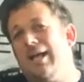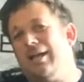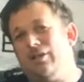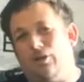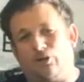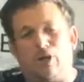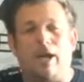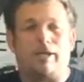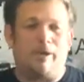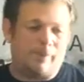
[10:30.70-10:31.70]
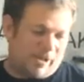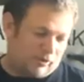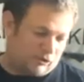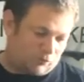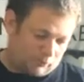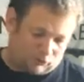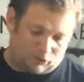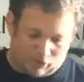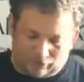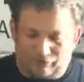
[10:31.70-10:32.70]
you're talking about a sports
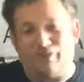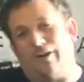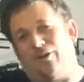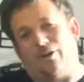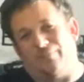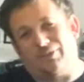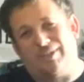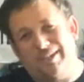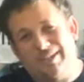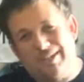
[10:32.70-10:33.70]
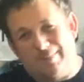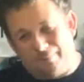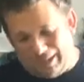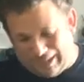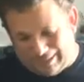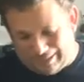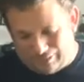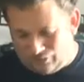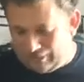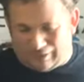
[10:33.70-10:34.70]
car or firearms,
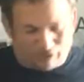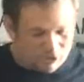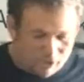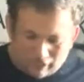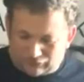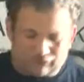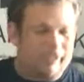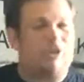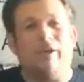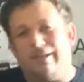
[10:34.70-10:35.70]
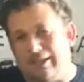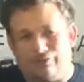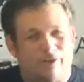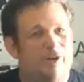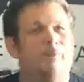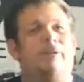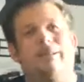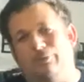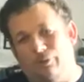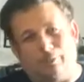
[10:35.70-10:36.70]
and you would have to constantly clean that firearm and
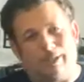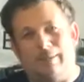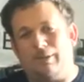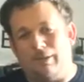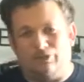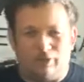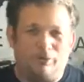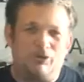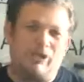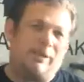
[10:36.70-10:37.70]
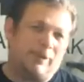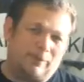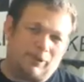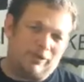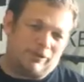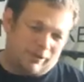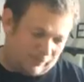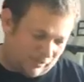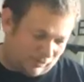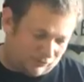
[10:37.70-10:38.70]
keep it lubricated because it will jam up on you. I
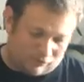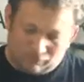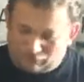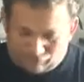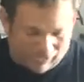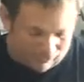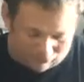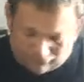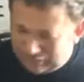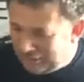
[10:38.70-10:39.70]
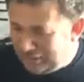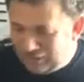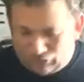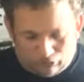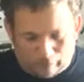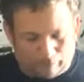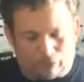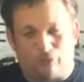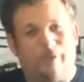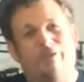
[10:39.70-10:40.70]
mean, it's a fancy, super
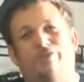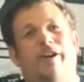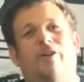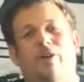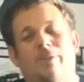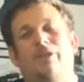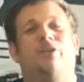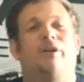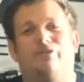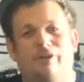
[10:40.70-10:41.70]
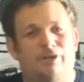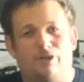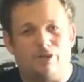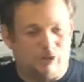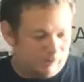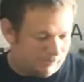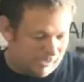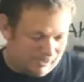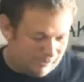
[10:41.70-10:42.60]
sweet firearm that's a lot of fun to shoot, but